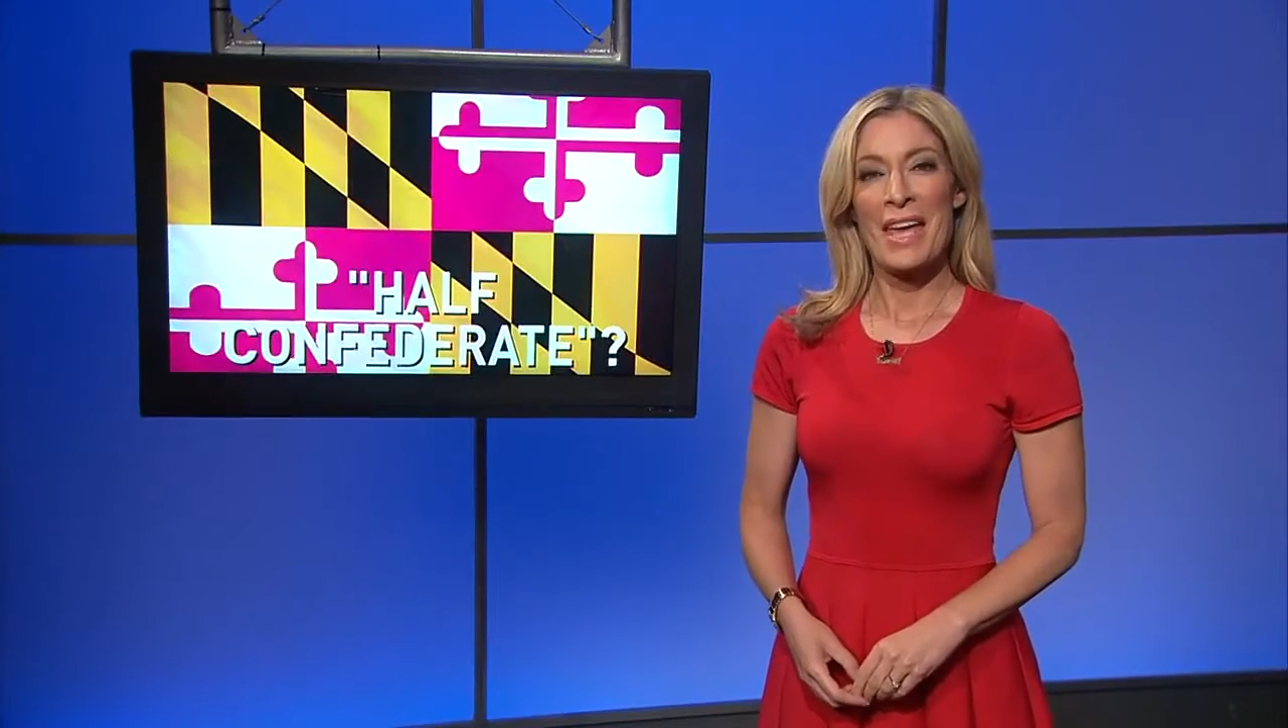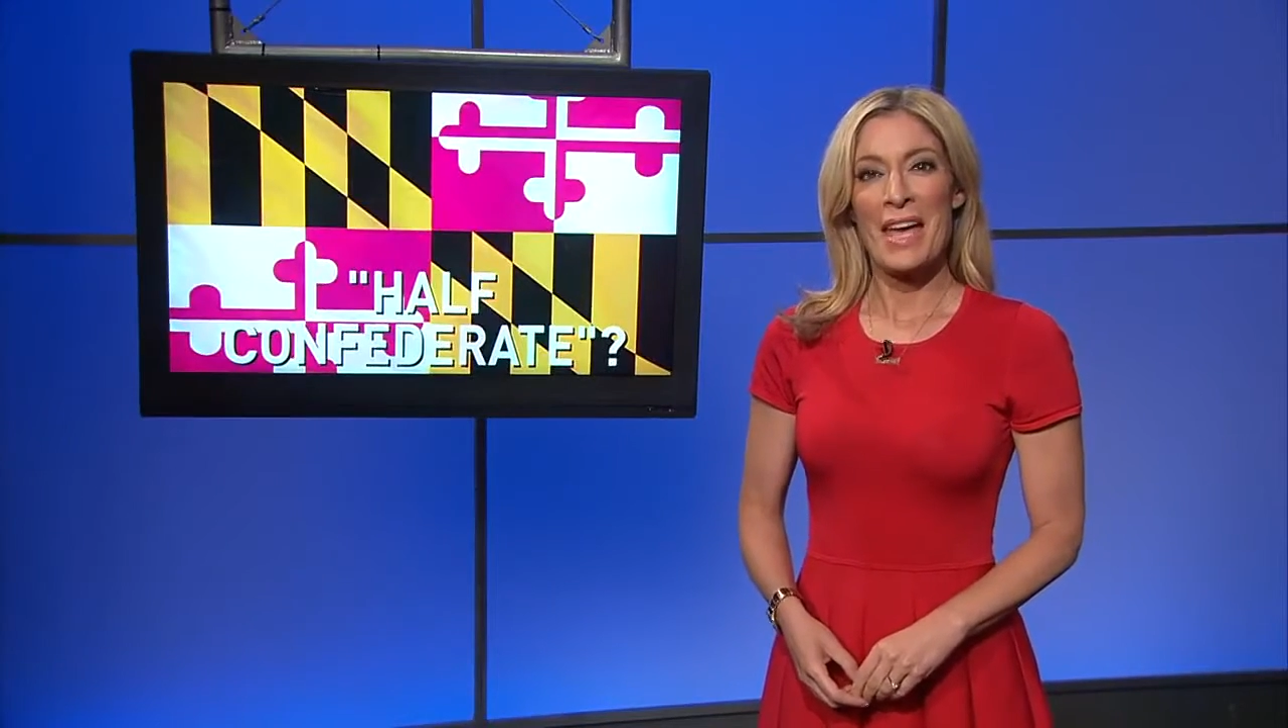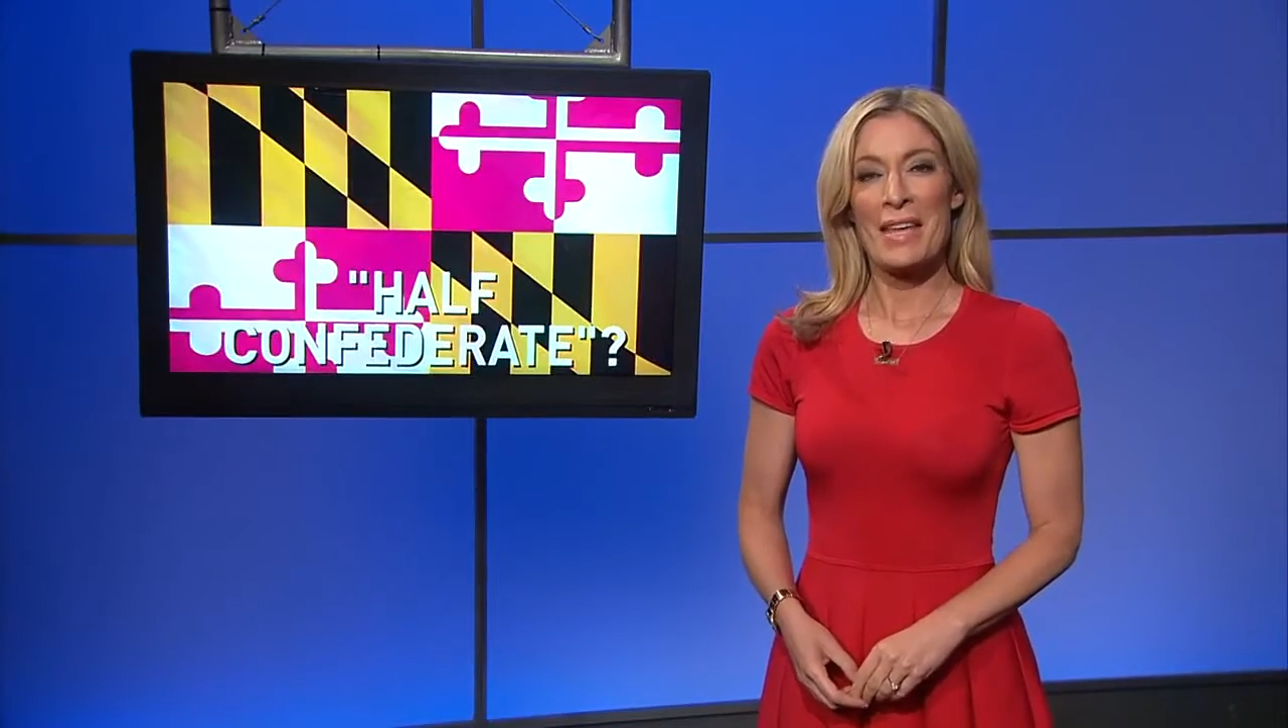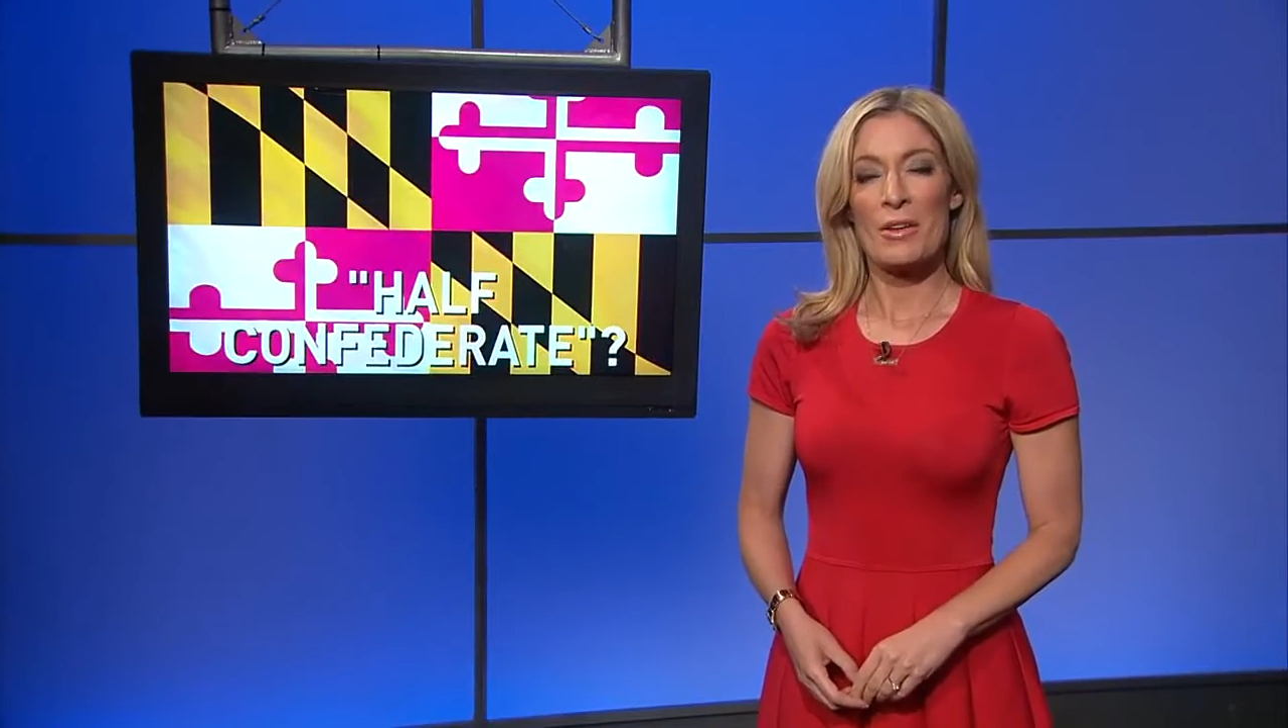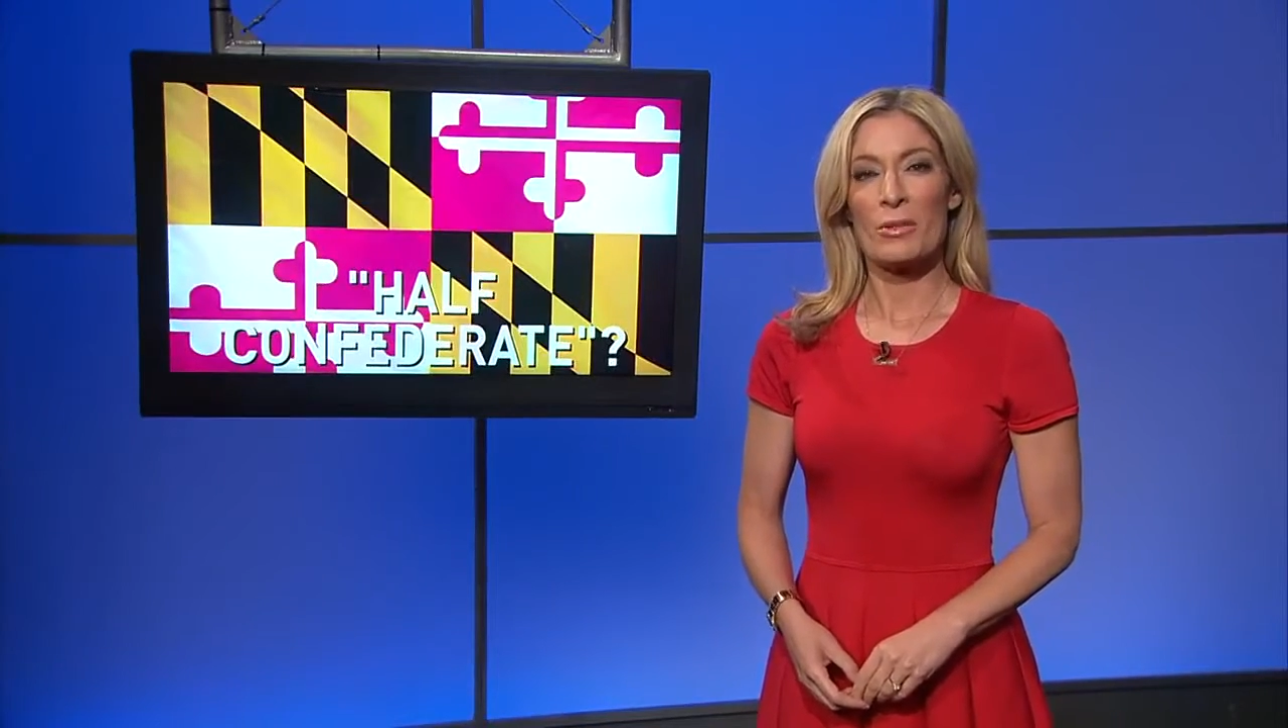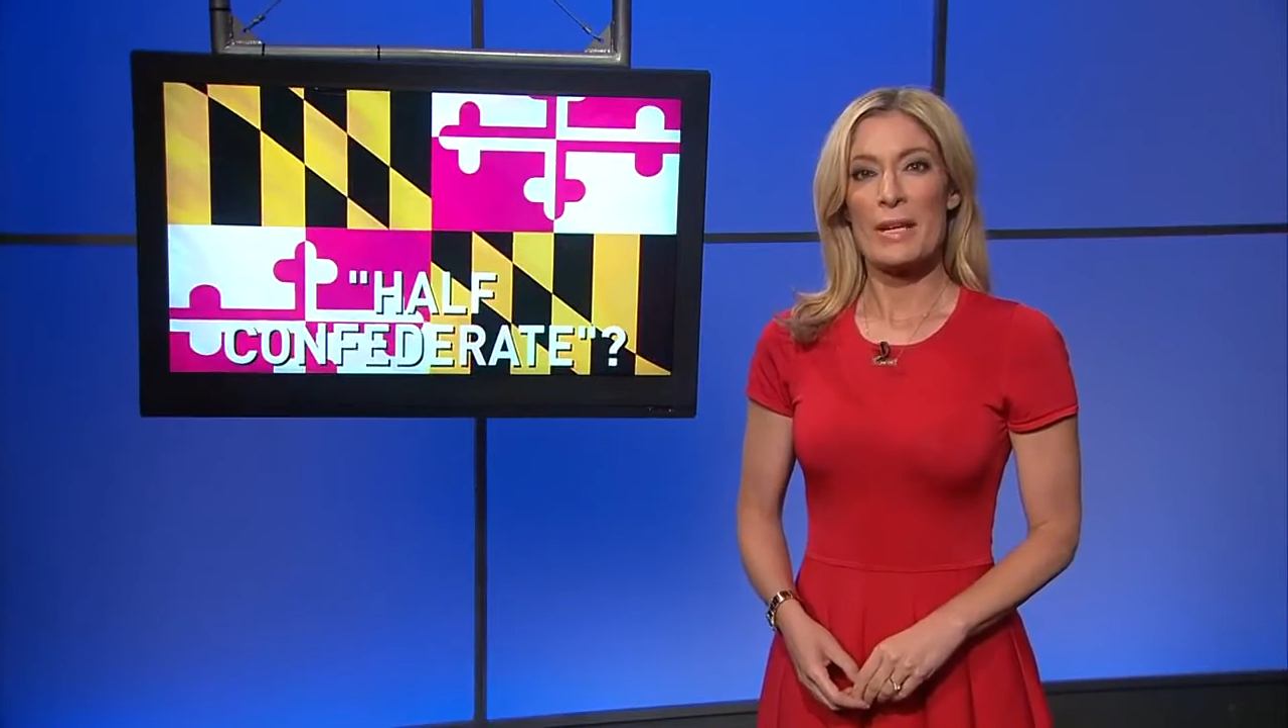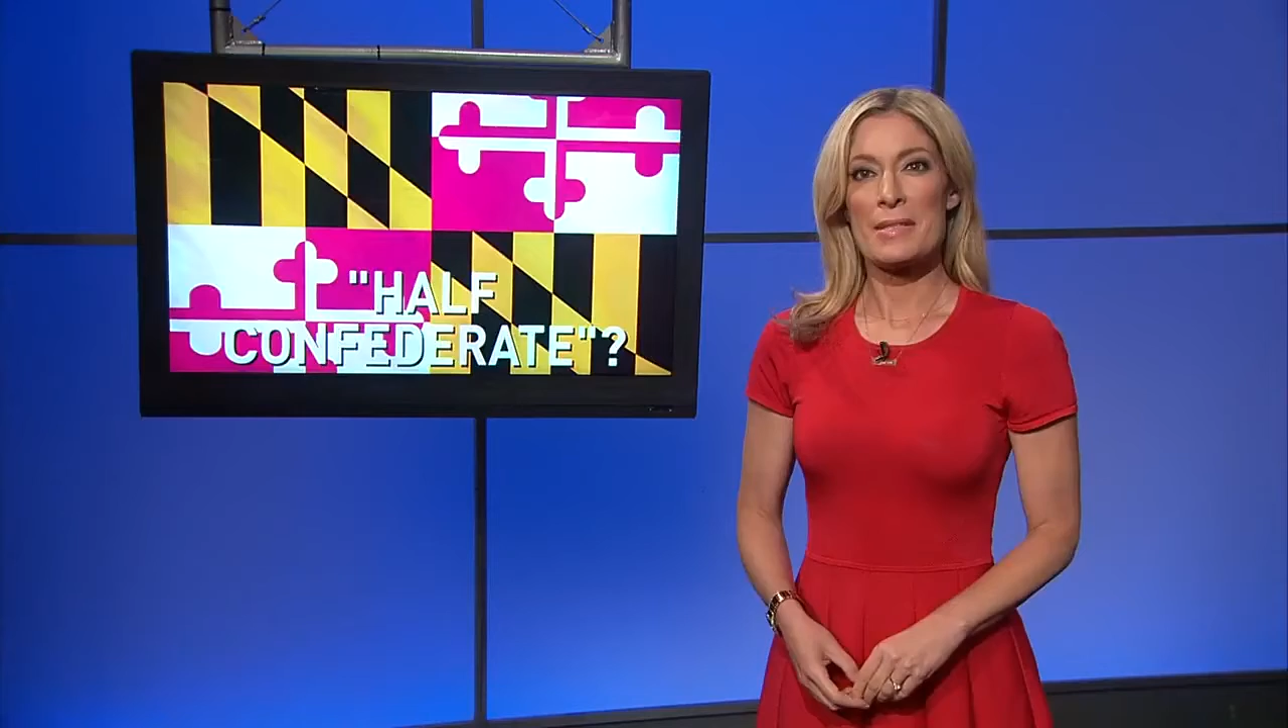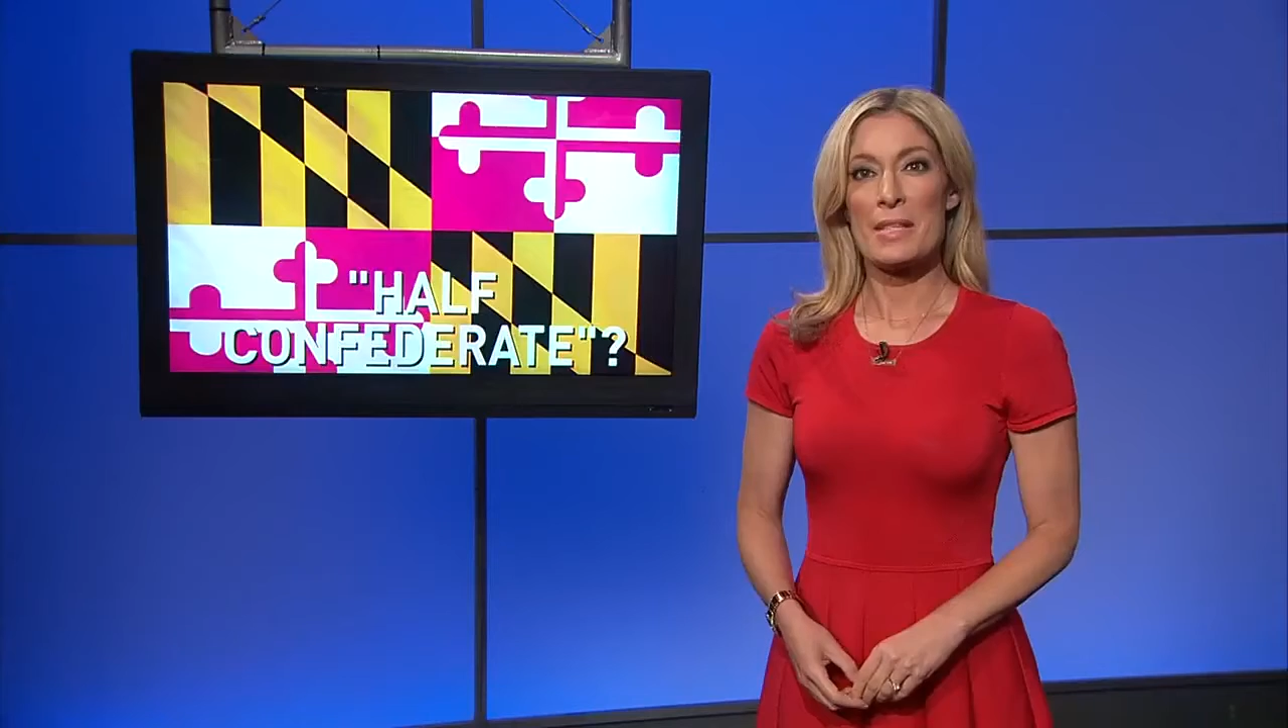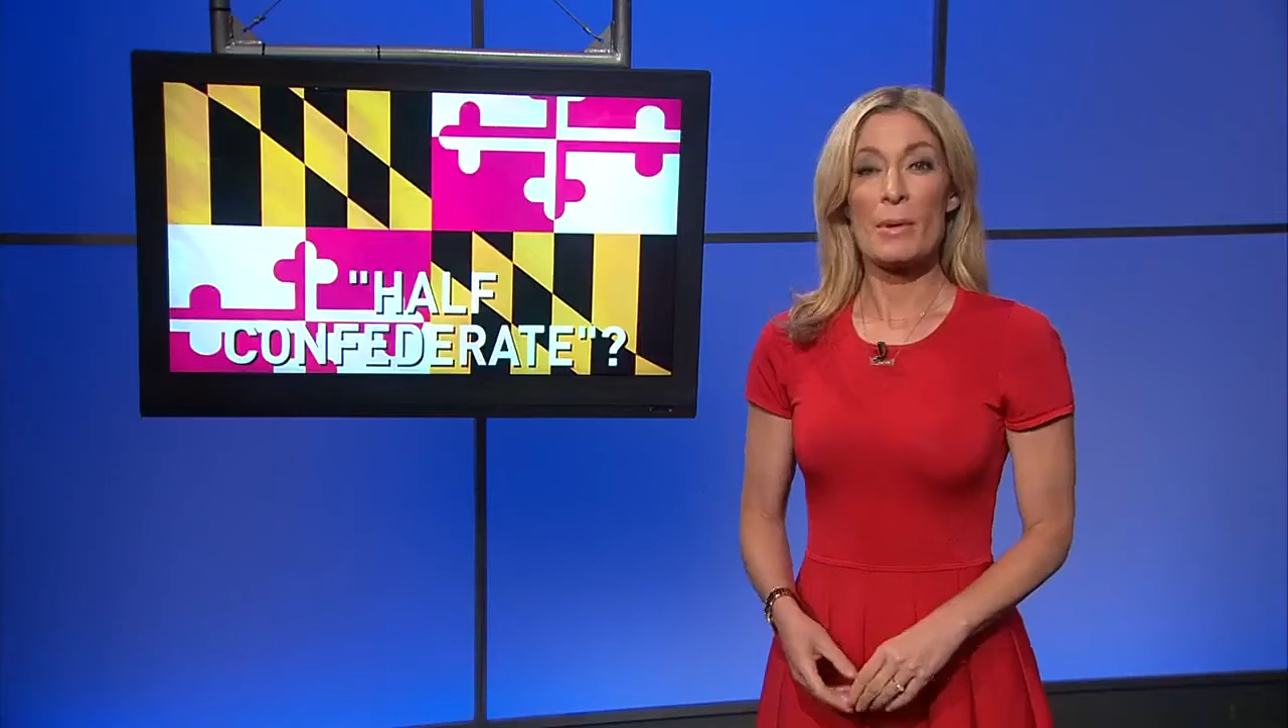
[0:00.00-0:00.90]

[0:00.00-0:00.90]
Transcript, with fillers: Hey there, Leslie.